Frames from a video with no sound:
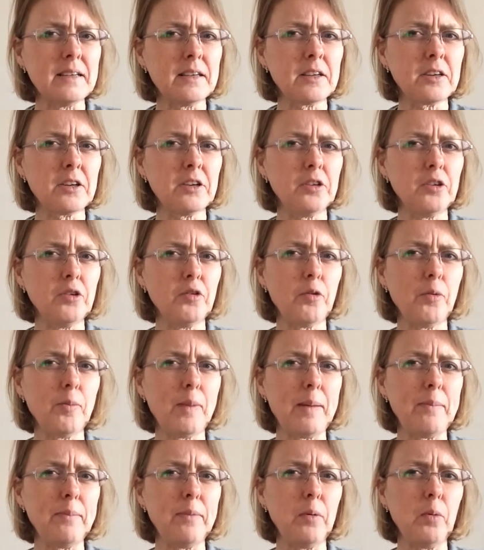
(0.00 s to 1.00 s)
Can you
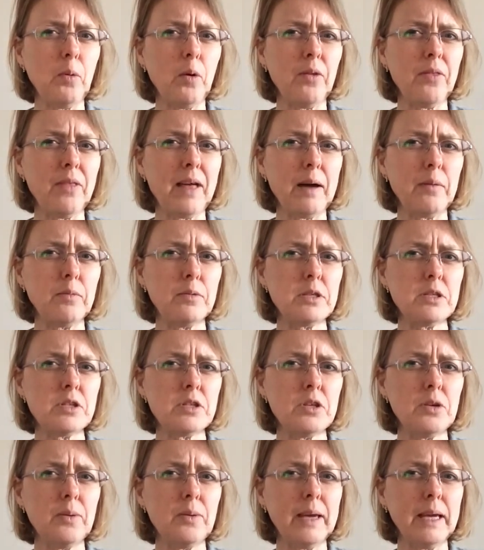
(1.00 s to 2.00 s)
remember what that was
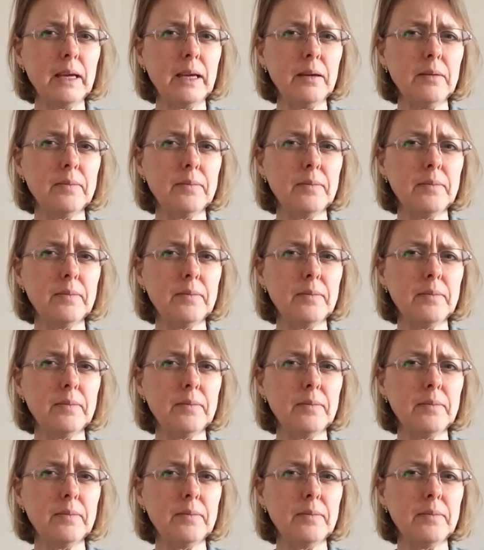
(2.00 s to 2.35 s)
doing?